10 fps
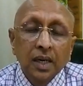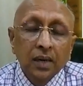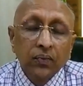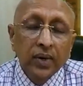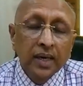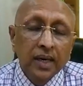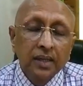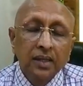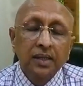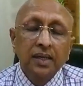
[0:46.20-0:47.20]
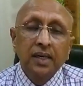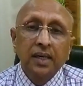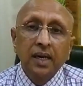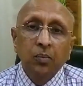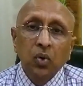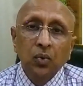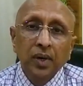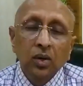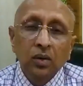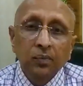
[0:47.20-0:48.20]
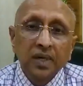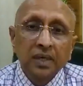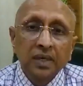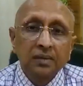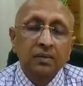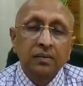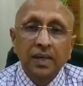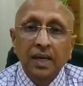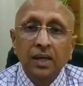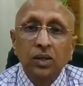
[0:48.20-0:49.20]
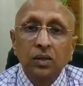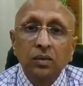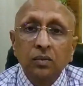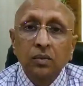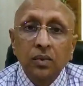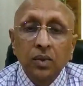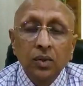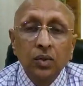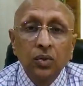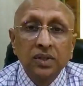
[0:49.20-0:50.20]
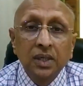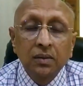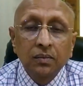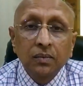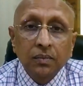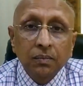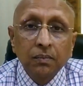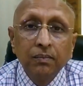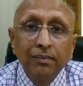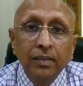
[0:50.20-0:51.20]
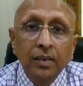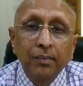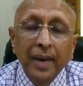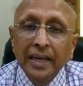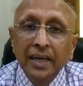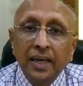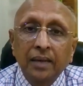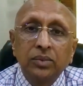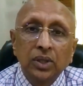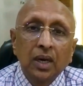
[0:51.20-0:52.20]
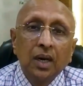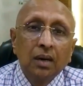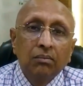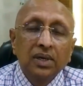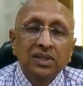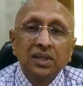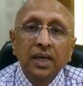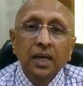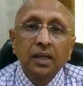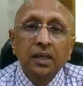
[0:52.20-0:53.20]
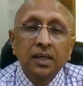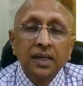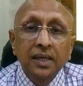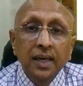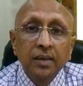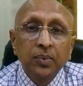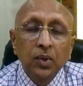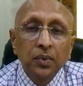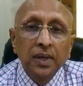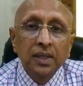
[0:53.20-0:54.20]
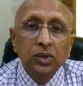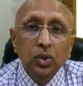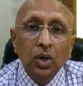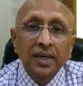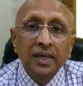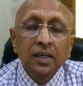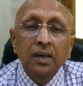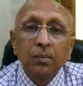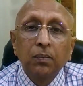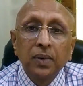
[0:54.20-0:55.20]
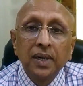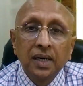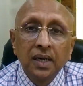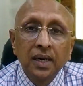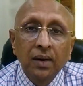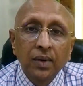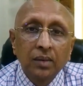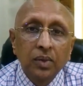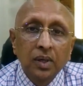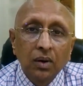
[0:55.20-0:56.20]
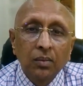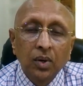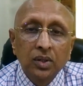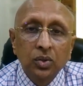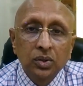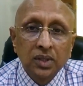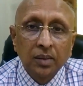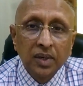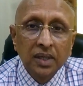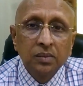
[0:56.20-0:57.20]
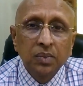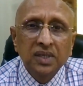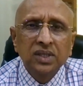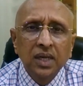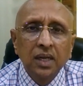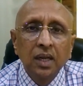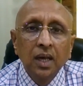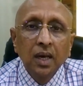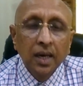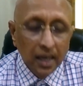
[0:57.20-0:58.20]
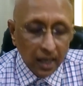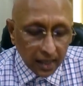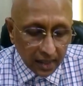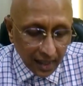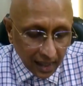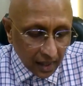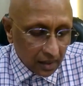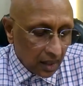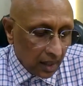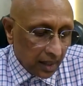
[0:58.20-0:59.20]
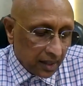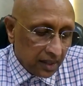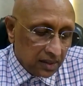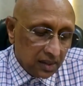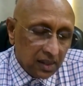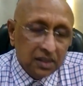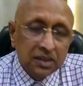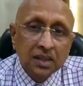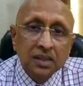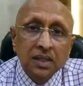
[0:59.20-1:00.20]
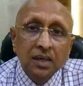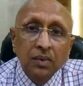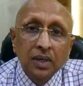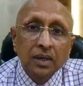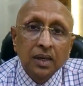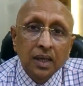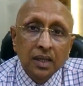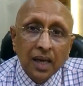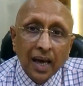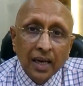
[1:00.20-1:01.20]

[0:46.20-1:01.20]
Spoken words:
If we get the detailed proving of it, we can use it many times. But still, the detailed proving is not yet completely available for those remedies. But still, electricitas is given in